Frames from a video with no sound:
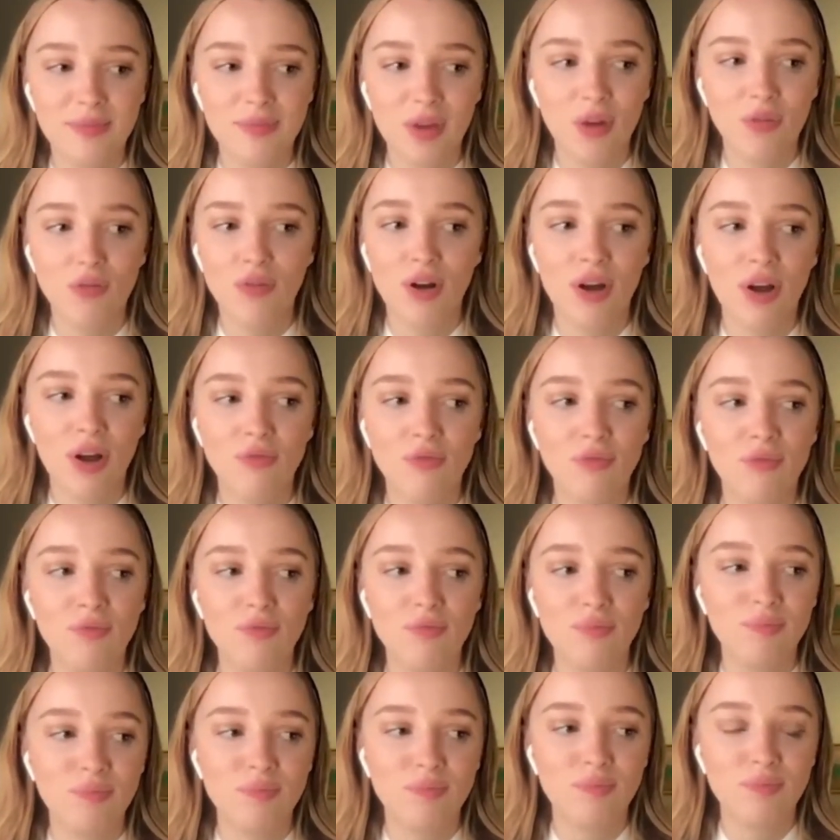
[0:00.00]
a
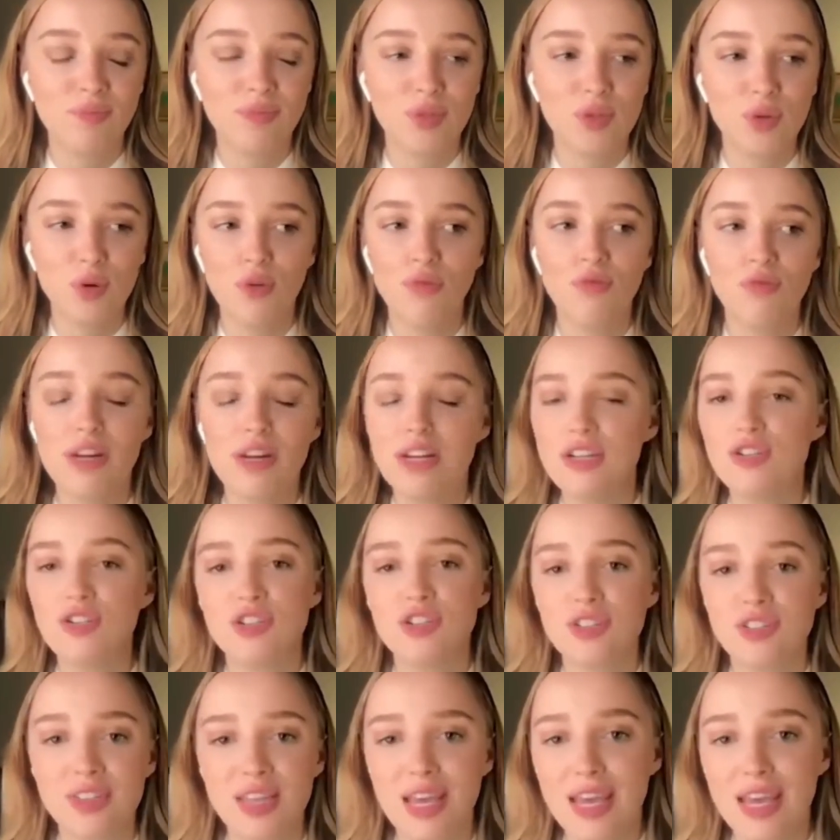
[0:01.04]
sort of
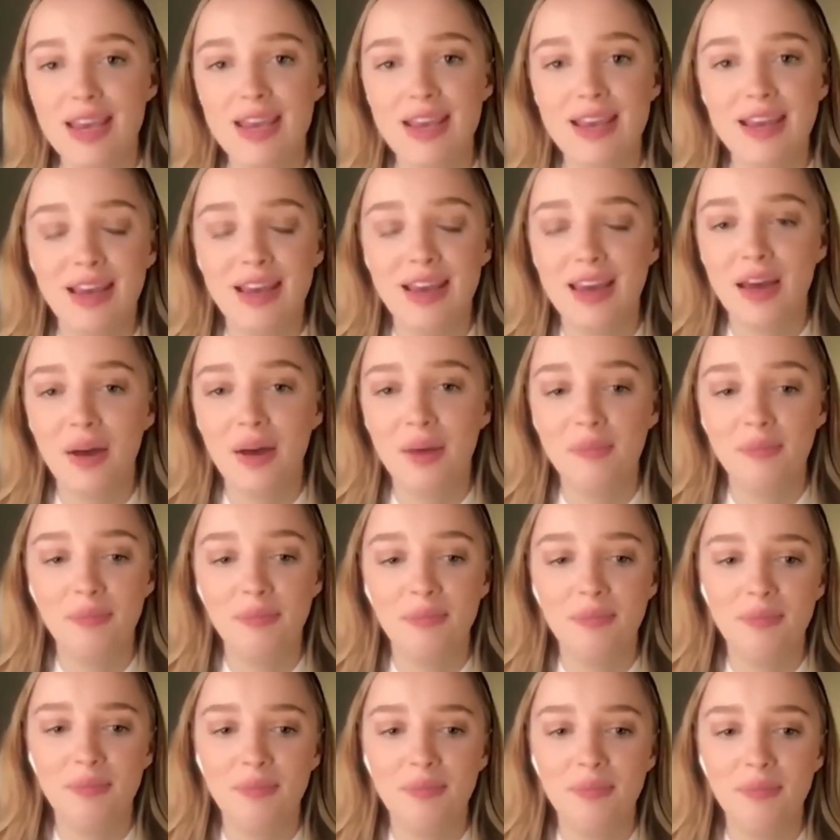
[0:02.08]
Regency
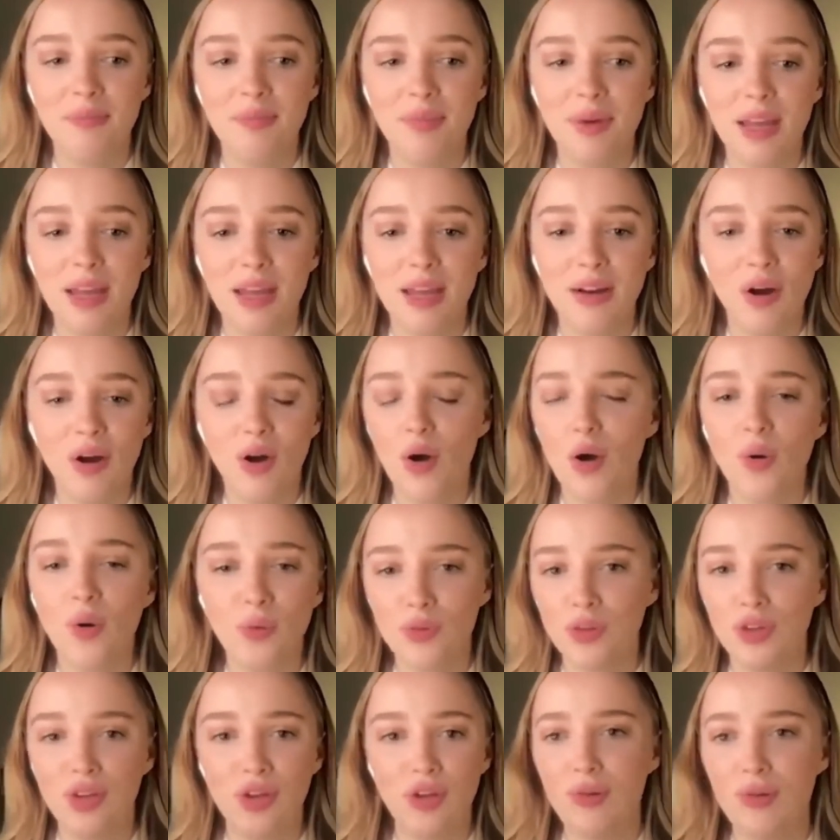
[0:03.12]
in a
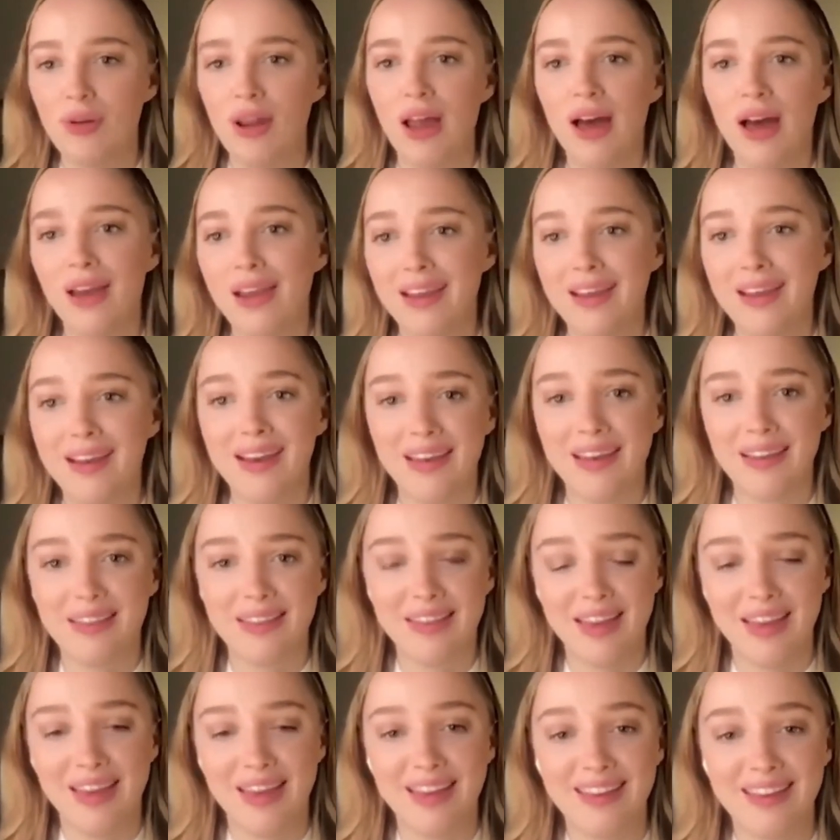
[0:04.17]
whole new light, I
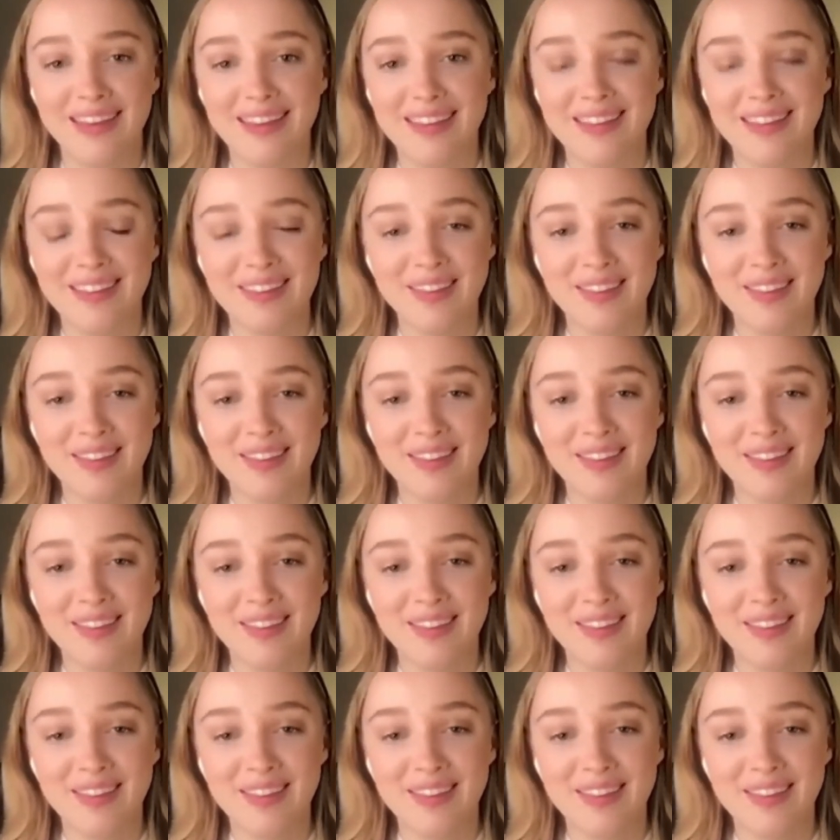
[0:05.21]
think.